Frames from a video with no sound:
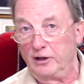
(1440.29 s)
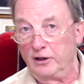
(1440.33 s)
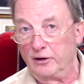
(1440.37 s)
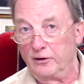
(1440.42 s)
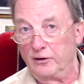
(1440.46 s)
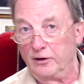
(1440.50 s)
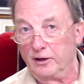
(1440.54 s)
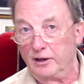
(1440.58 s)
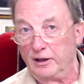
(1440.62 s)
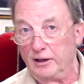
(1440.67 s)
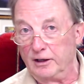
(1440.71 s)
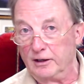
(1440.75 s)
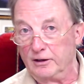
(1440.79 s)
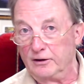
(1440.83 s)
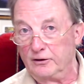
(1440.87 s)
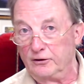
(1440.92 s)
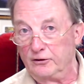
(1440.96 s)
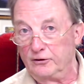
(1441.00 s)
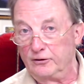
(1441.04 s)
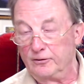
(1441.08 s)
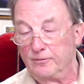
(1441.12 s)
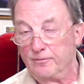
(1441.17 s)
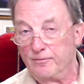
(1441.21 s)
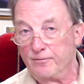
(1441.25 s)
things
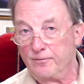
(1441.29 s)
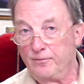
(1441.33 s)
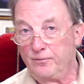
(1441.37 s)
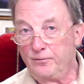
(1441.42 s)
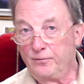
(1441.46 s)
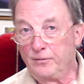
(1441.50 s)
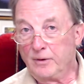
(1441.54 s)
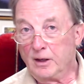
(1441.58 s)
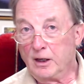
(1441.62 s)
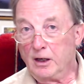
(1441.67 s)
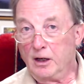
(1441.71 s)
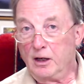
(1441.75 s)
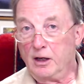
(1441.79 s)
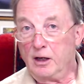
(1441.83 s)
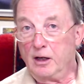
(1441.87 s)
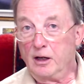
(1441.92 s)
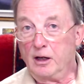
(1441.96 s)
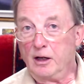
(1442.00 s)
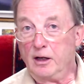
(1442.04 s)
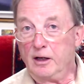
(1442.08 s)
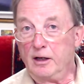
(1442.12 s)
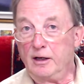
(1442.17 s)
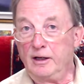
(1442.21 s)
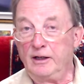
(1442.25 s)

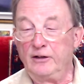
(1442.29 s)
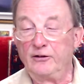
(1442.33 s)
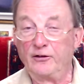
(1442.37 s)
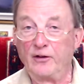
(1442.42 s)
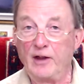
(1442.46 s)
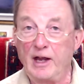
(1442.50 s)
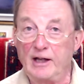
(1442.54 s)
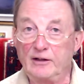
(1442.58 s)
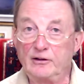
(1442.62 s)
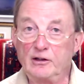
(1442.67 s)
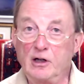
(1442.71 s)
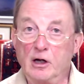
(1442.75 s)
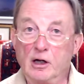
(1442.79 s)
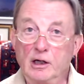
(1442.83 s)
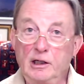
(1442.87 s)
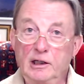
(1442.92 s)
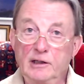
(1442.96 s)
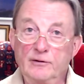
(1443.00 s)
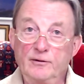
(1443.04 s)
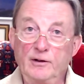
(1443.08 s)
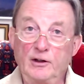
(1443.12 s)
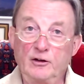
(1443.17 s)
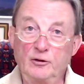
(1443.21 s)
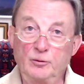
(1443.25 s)
is that kind of
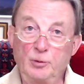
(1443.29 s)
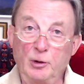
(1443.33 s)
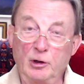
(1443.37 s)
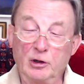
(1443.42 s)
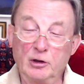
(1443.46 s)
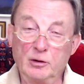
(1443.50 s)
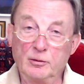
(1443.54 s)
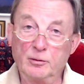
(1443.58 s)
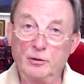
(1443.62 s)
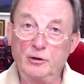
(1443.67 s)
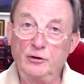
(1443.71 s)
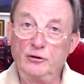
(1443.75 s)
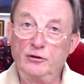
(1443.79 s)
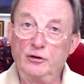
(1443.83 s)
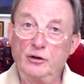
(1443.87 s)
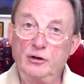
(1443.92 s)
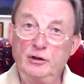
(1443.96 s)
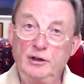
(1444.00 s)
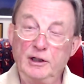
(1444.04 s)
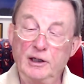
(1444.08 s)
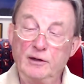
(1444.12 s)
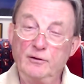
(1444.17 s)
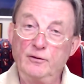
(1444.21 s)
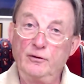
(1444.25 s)
experiment and
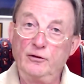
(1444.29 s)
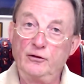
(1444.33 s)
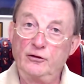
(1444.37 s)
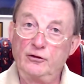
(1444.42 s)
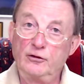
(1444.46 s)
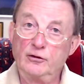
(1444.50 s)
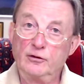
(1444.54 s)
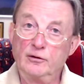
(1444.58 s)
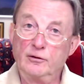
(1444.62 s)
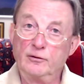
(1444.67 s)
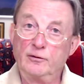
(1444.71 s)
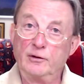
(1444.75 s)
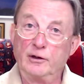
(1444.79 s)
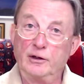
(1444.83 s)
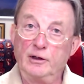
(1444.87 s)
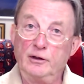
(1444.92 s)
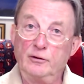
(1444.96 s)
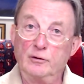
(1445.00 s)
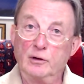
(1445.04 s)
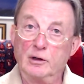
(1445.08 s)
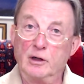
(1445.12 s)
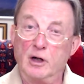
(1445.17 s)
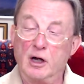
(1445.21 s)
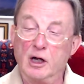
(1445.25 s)
gives very
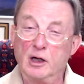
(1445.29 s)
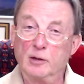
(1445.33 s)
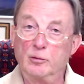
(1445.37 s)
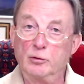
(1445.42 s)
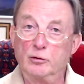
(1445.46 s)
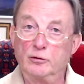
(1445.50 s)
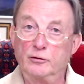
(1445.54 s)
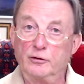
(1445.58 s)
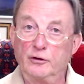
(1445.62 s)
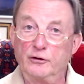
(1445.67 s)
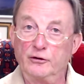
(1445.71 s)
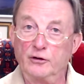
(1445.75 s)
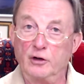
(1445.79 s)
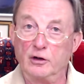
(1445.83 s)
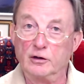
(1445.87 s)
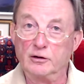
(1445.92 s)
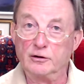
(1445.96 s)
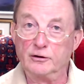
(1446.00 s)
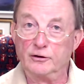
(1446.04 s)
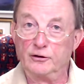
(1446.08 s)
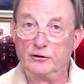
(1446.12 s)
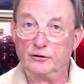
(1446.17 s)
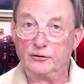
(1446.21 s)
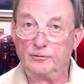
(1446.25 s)
reliable
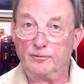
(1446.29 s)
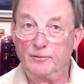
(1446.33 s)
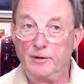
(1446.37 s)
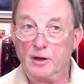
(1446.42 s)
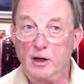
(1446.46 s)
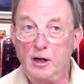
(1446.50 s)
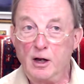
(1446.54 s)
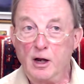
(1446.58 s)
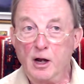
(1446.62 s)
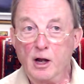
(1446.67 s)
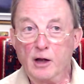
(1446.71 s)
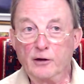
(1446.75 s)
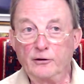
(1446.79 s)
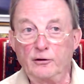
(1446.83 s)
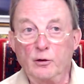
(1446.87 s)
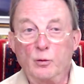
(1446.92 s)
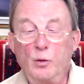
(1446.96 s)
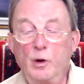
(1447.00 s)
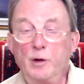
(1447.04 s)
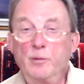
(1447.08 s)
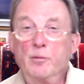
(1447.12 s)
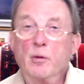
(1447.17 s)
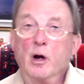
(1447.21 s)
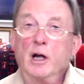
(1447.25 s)
results. So
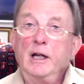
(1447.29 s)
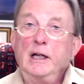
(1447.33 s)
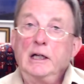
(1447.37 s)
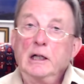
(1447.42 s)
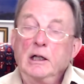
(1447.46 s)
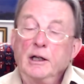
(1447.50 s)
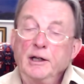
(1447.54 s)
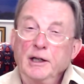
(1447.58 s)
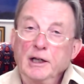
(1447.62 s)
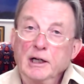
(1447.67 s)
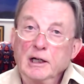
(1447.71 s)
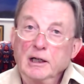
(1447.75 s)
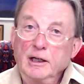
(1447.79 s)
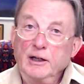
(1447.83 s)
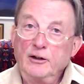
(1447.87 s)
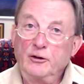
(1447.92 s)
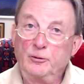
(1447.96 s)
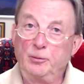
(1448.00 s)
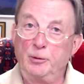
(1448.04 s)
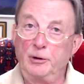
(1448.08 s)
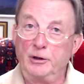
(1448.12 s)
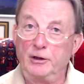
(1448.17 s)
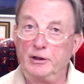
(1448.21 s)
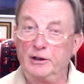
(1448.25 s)
when my clinical
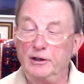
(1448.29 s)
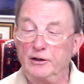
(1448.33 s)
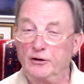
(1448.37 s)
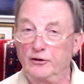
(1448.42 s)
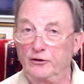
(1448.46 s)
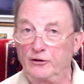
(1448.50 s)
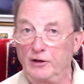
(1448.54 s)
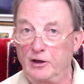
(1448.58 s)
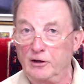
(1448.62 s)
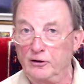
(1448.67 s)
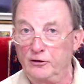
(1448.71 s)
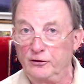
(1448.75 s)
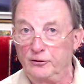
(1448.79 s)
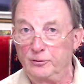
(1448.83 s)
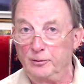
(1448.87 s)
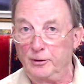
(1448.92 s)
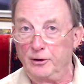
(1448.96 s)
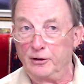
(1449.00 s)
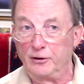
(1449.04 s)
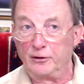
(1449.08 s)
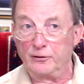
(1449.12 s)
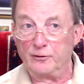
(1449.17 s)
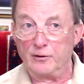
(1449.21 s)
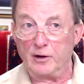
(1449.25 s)
experience tells me that
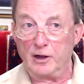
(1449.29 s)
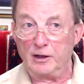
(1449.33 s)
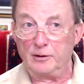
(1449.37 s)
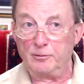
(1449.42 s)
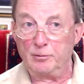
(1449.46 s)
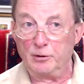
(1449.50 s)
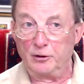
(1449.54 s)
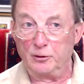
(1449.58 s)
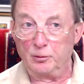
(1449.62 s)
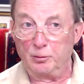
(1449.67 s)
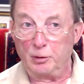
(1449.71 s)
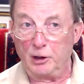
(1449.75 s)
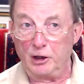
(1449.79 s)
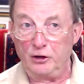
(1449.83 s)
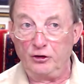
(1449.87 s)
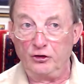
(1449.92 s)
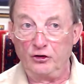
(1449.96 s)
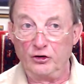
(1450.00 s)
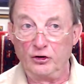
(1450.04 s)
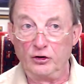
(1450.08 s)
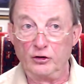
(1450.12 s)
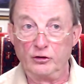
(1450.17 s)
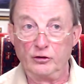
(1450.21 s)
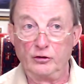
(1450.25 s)
if I admit a
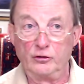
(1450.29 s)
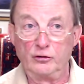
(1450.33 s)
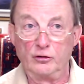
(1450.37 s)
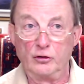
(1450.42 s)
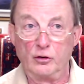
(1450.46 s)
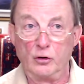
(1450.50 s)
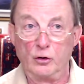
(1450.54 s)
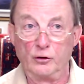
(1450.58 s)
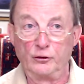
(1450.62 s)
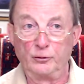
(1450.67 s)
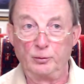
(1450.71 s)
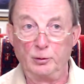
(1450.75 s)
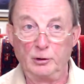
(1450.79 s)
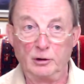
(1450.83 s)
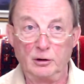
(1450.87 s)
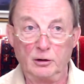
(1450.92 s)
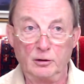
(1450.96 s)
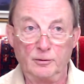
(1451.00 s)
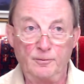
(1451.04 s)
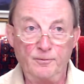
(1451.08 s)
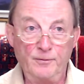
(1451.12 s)
patient to hospital